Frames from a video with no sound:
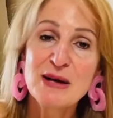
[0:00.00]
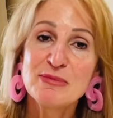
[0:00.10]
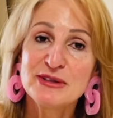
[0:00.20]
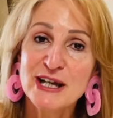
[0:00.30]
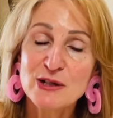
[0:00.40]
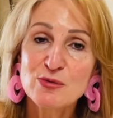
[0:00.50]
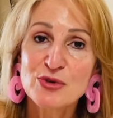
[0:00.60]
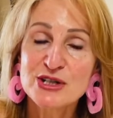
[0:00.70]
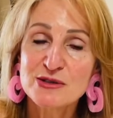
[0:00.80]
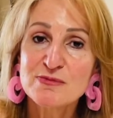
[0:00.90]
but that
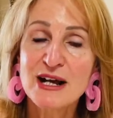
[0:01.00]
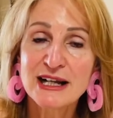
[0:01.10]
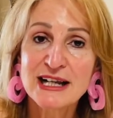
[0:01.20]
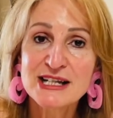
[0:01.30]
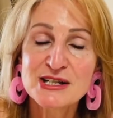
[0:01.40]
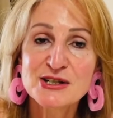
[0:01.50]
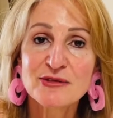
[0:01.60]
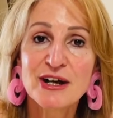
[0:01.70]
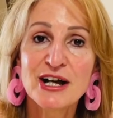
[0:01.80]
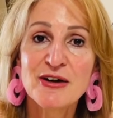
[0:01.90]
was my lessons of
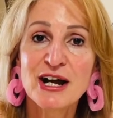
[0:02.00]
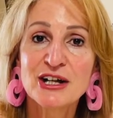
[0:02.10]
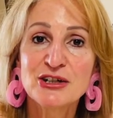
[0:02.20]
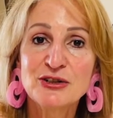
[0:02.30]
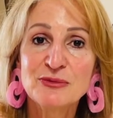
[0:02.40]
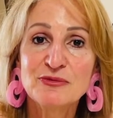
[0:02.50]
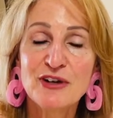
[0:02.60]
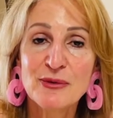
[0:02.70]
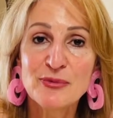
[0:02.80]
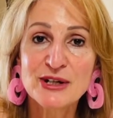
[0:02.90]
how I knew
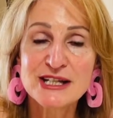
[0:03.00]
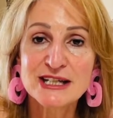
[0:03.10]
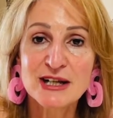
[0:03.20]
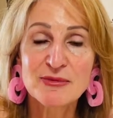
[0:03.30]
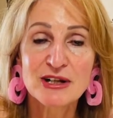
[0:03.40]
fabrics,